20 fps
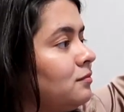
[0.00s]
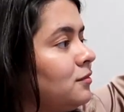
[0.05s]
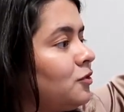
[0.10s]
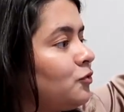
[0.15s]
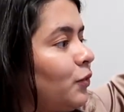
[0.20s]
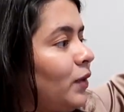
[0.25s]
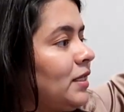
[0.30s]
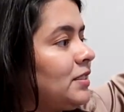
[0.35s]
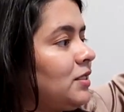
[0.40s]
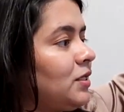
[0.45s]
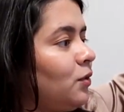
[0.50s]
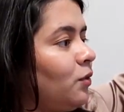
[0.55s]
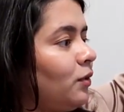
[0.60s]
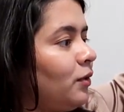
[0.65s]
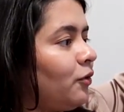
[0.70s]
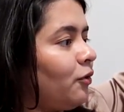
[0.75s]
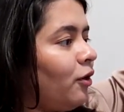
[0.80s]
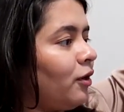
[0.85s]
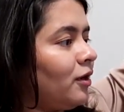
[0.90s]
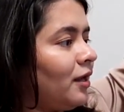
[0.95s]
crazy
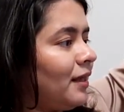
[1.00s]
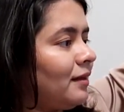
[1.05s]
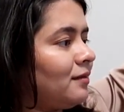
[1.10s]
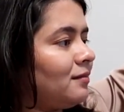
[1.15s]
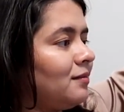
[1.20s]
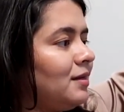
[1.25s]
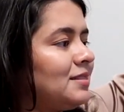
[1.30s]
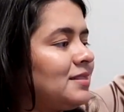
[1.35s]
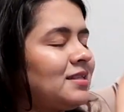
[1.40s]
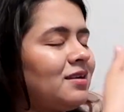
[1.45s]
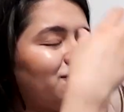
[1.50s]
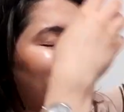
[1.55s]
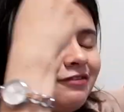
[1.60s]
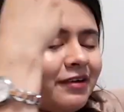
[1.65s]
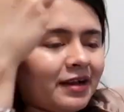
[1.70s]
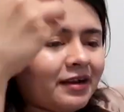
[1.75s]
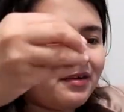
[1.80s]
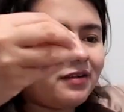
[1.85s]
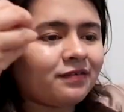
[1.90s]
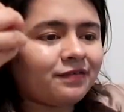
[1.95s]
going on. Like, it's a
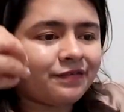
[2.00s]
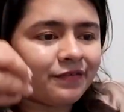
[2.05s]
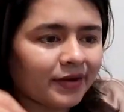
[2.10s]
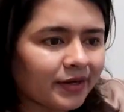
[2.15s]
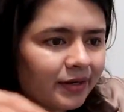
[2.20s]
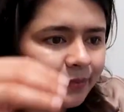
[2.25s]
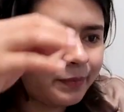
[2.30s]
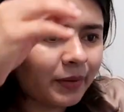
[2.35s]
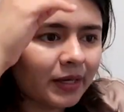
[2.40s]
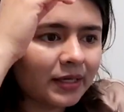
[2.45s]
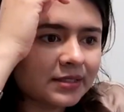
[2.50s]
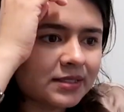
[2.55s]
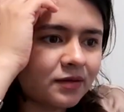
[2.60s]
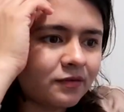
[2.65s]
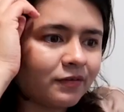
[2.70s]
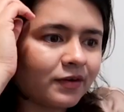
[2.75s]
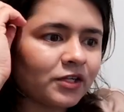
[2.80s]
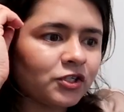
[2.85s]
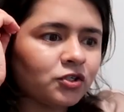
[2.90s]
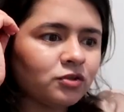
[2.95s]
very basic,
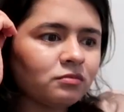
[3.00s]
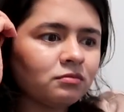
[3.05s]
very